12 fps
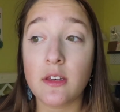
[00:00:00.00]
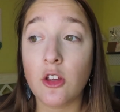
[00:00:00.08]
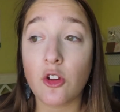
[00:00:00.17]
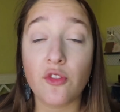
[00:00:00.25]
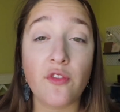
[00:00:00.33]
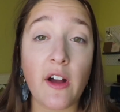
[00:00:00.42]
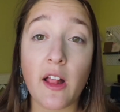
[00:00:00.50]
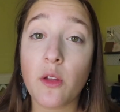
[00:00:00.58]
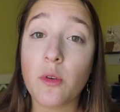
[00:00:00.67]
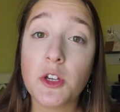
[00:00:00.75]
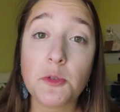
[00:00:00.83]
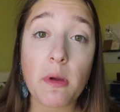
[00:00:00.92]
Your
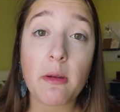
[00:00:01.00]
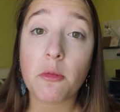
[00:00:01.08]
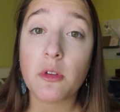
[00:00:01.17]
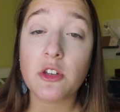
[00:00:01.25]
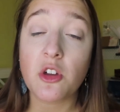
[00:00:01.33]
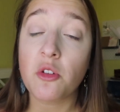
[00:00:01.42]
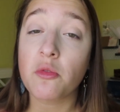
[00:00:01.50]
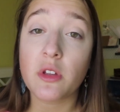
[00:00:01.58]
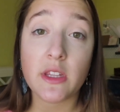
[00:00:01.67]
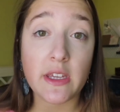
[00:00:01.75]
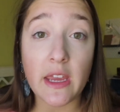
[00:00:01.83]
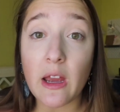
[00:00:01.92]
followers probably don't
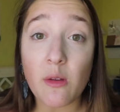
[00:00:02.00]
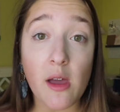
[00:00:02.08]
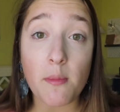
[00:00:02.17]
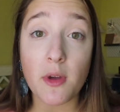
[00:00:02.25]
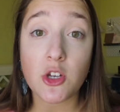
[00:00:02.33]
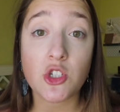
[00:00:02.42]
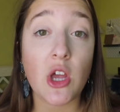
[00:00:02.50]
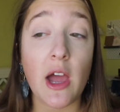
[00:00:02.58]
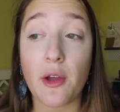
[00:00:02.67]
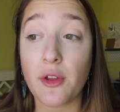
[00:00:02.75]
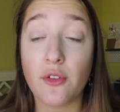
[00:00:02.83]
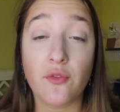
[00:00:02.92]
really care that much how
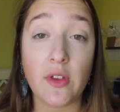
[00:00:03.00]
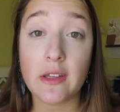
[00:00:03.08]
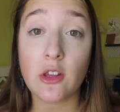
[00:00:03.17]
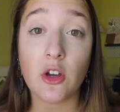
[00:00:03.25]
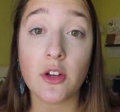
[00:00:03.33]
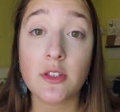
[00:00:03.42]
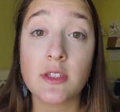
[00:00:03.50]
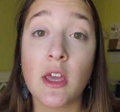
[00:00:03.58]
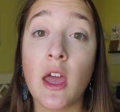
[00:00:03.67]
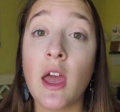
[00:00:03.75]
your feed looks.